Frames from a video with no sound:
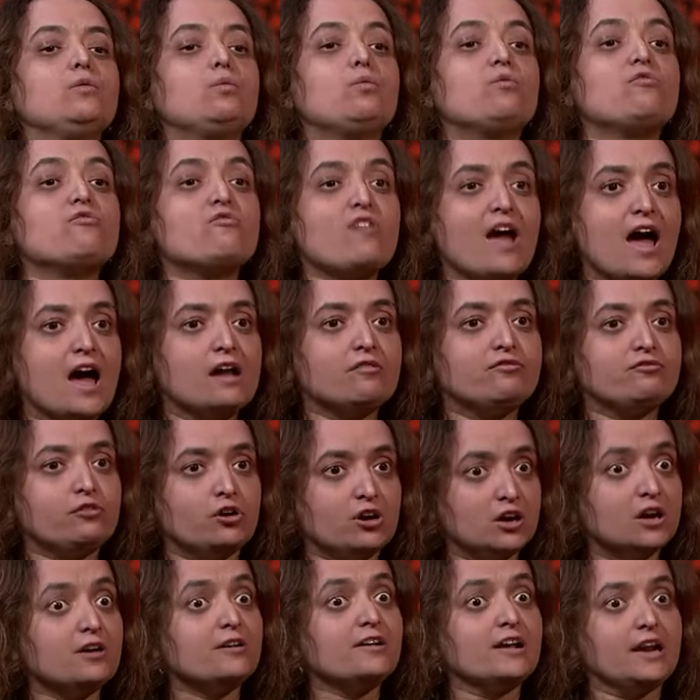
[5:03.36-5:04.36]
ran
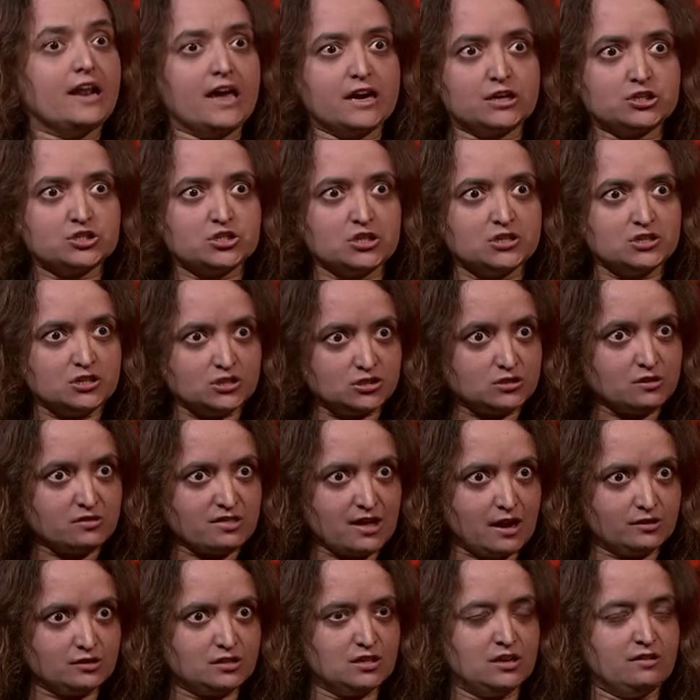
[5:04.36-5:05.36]
for her election in
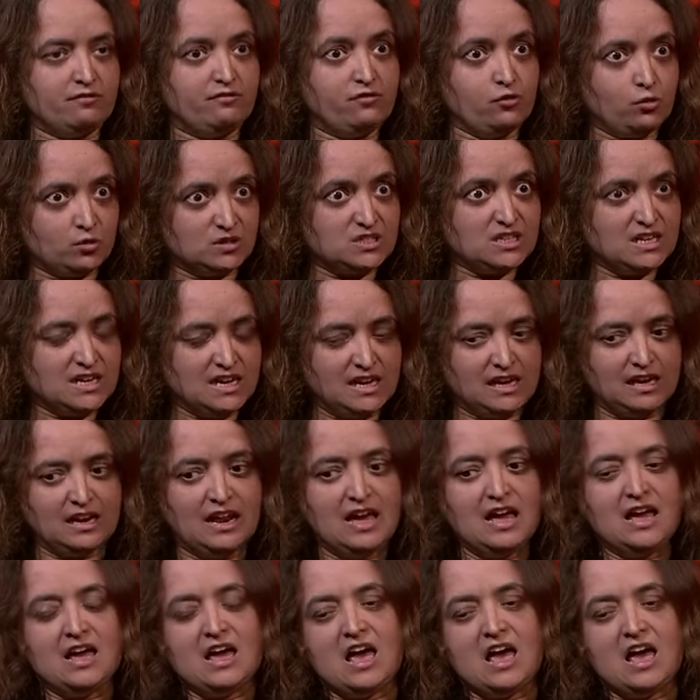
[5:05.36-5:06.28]
2014.